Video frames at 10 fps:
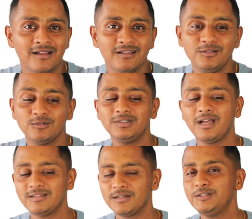So
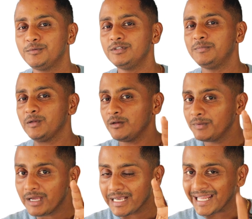task response may not be
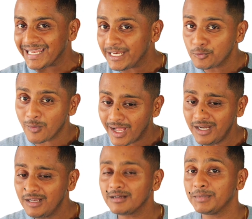a great
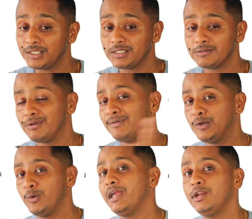one, but we will
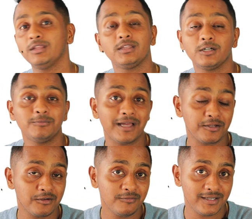look into the third
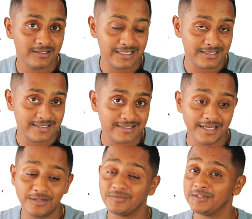paragraph and then
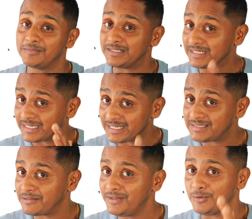decide if this person gets
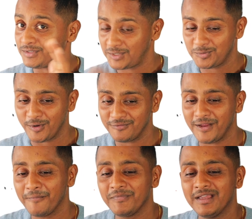7 or
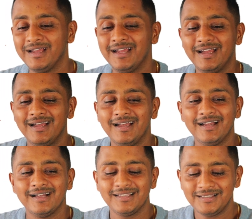6.5.
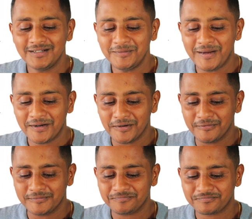The third
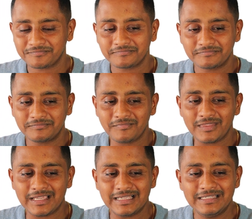paragraph:
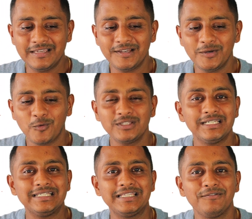children
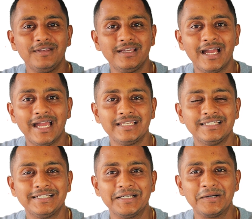watching TV and
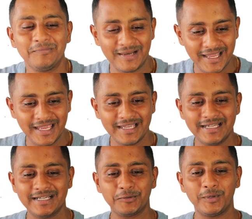playing
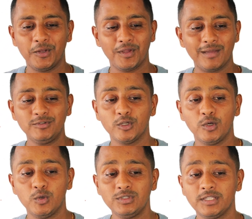video games
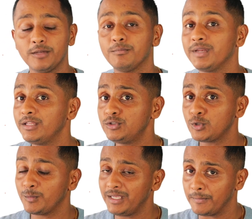lose their
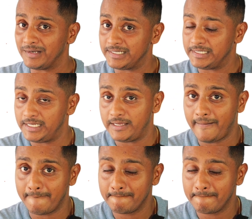brainstorming ability.